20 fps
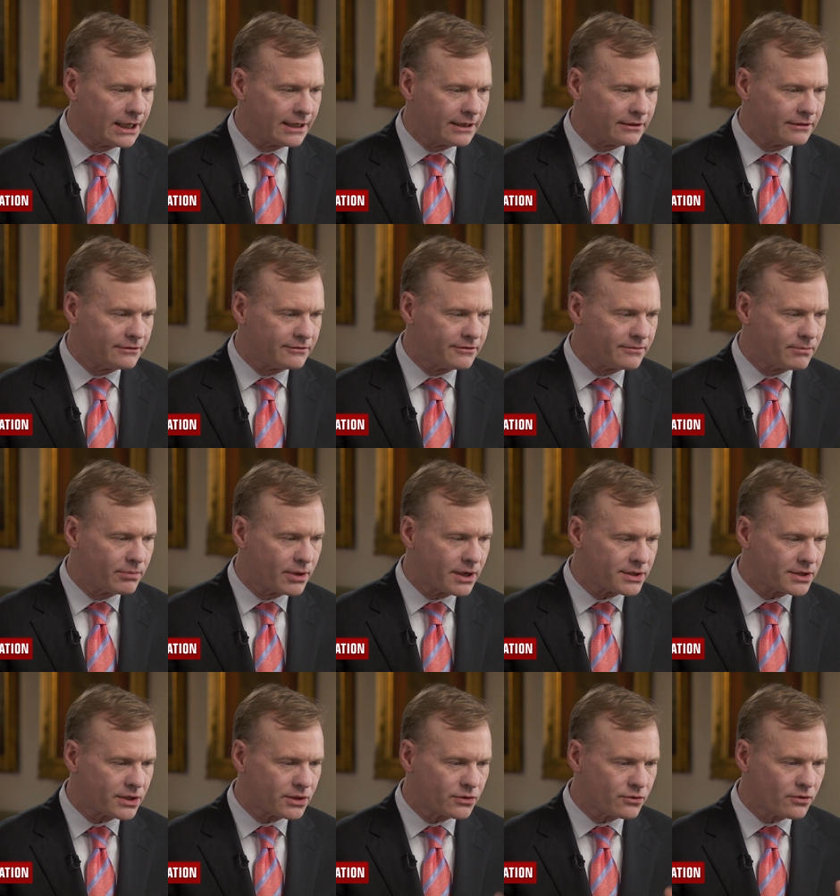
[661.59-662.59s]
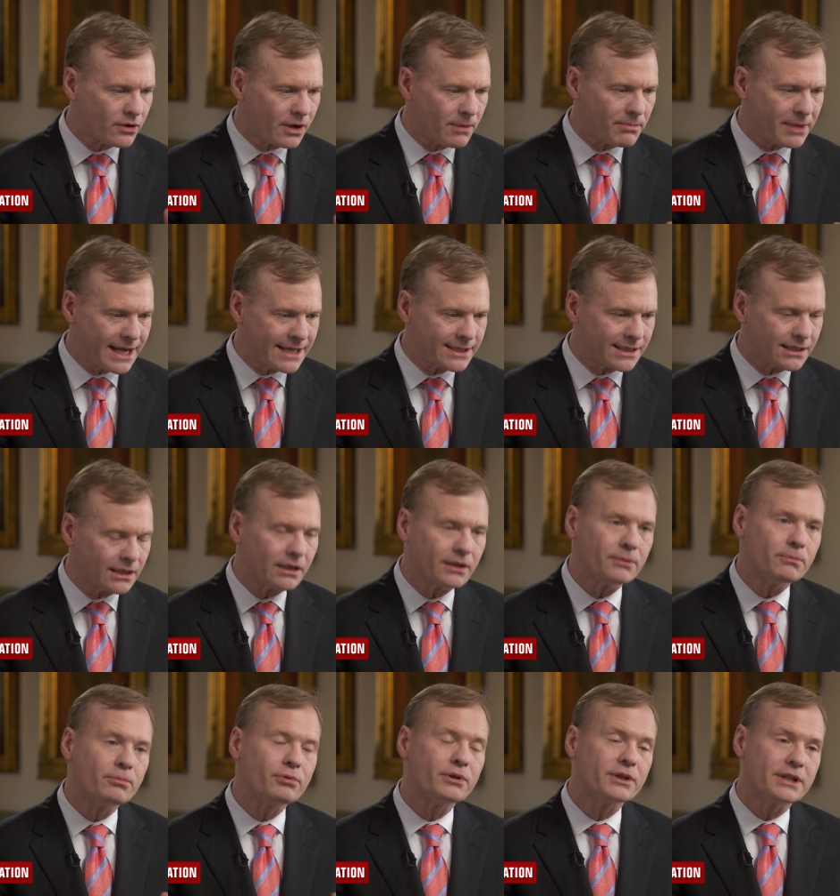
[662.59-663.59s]
of President Trump as an
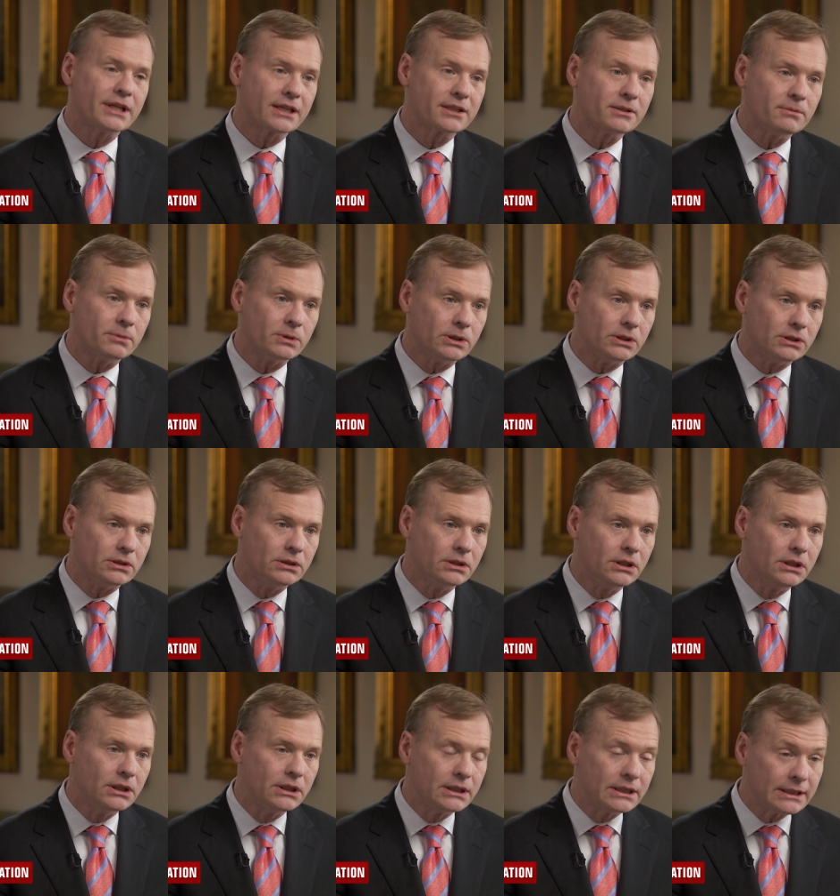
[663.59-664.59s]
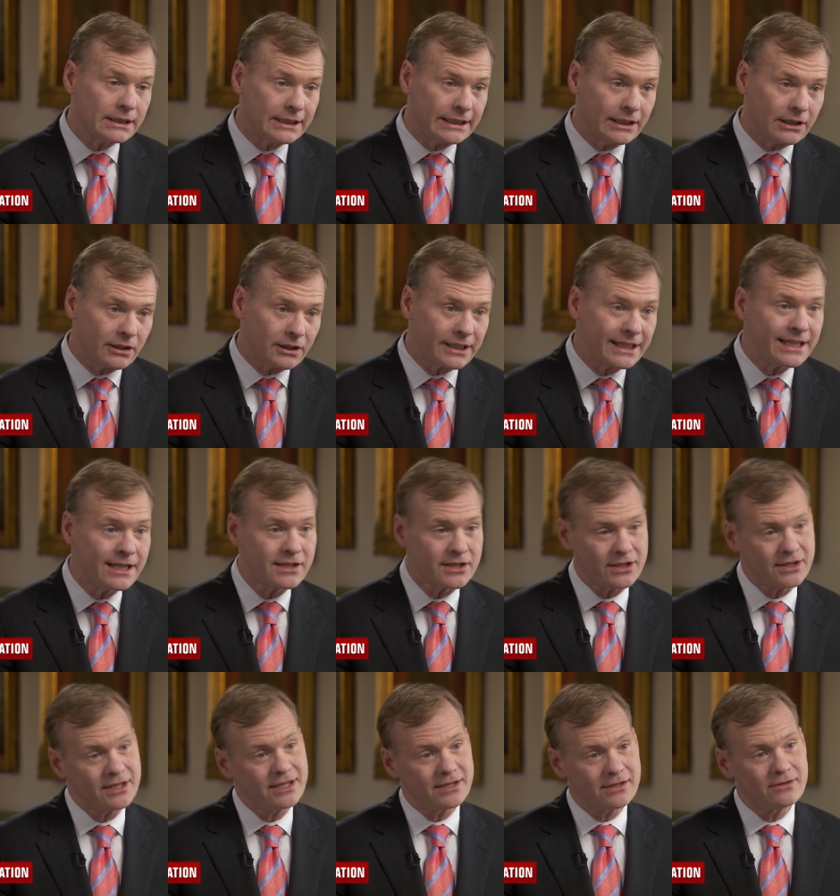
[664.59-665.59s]
unpredictable leader? He
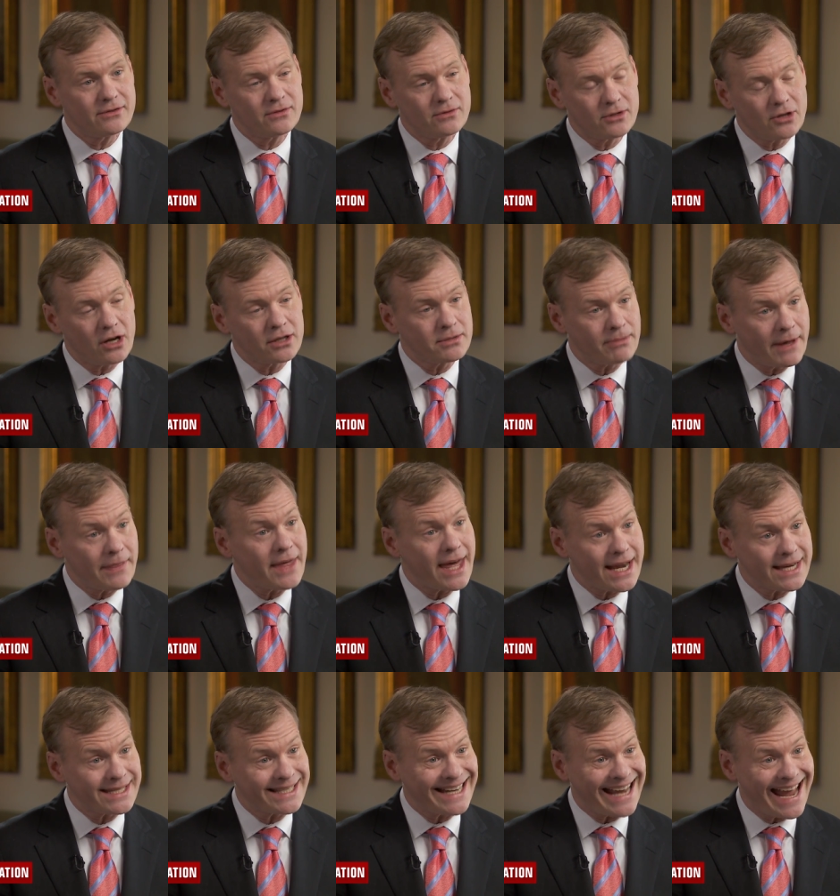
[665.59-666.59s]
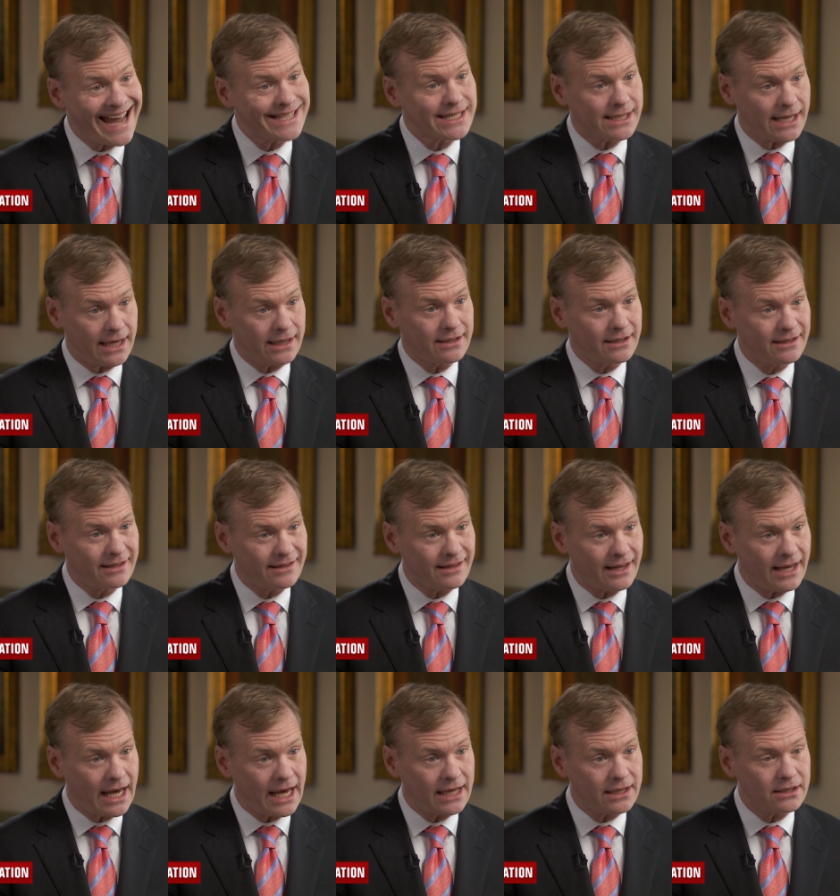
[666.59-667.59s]
has talked about that as an asset,
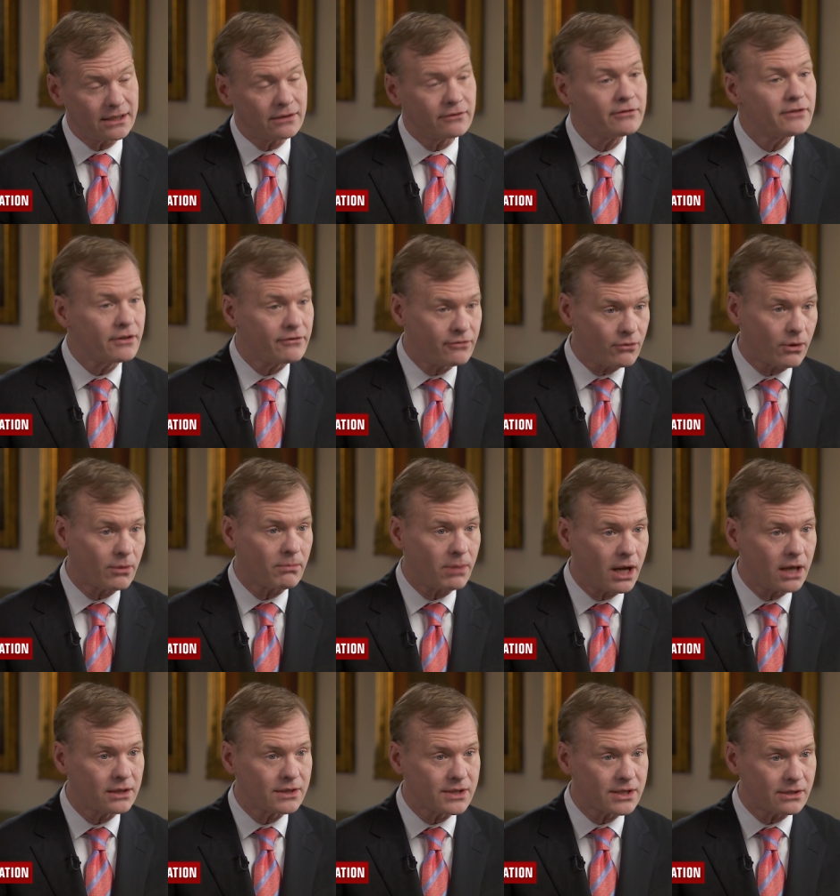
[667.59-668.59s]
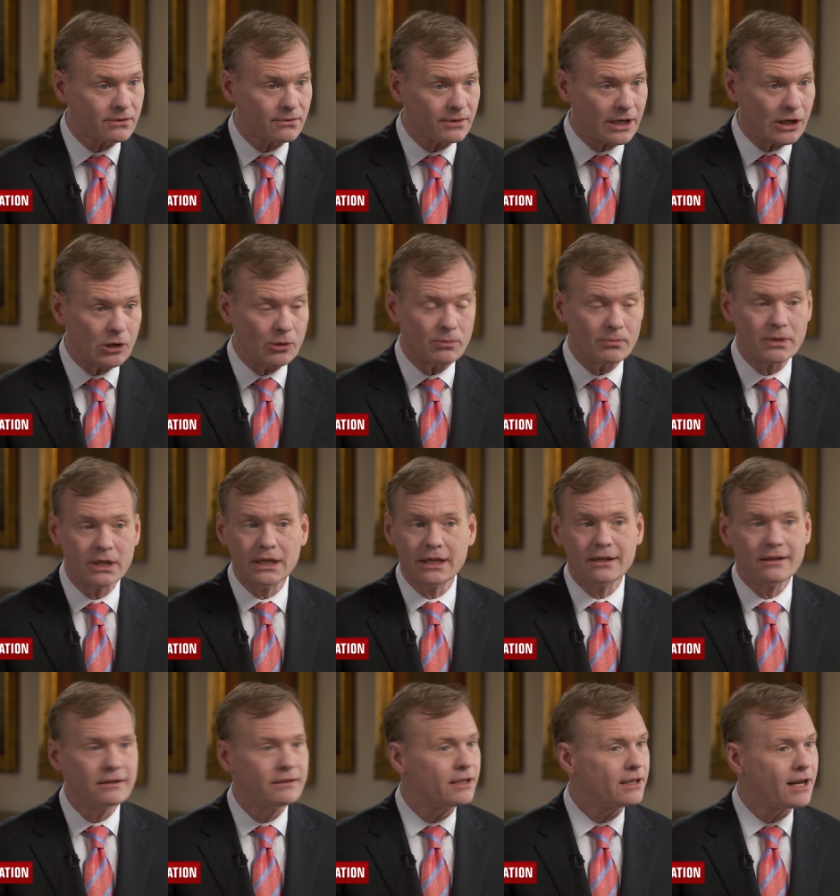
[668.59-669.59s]
that in the foreign policy realm,
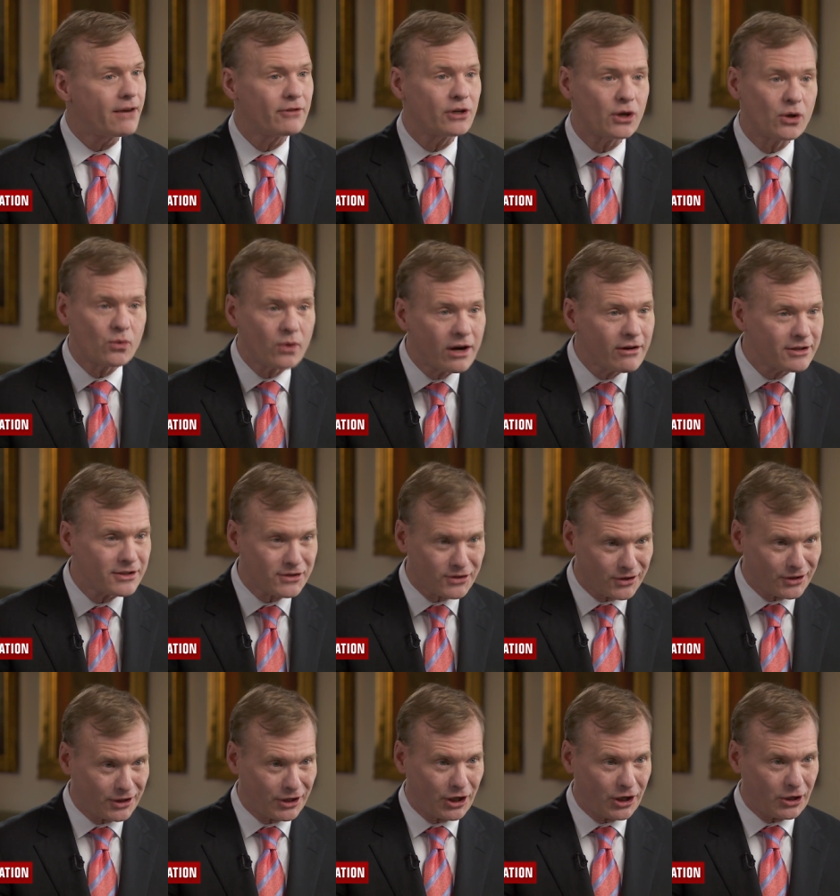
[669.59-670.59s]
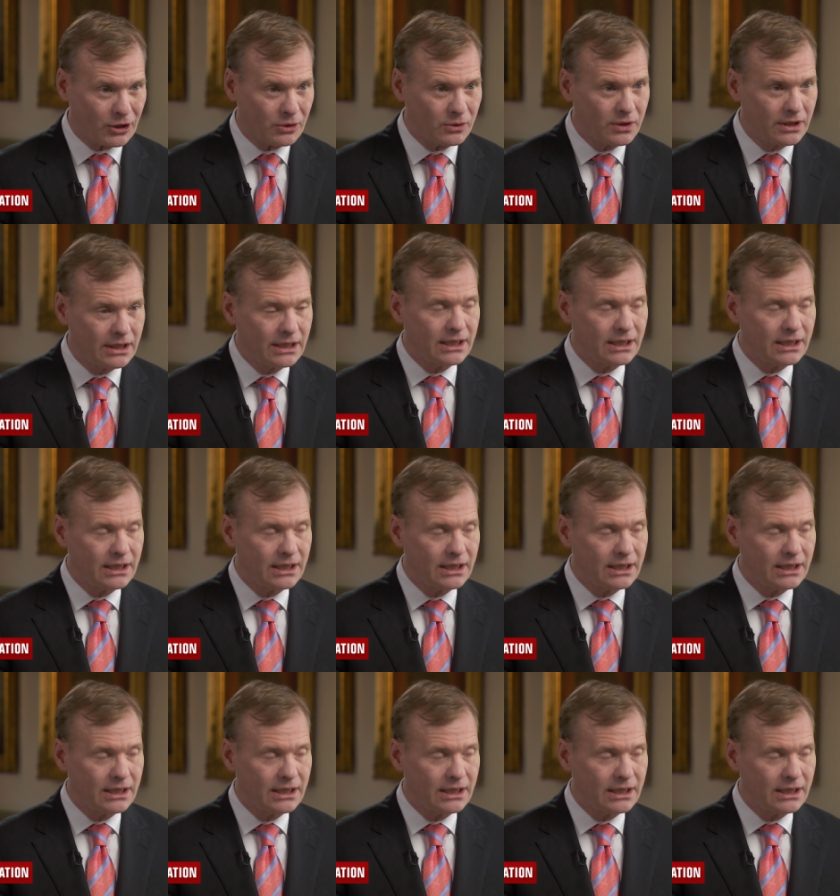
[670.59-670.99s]
you never know where he's going to go.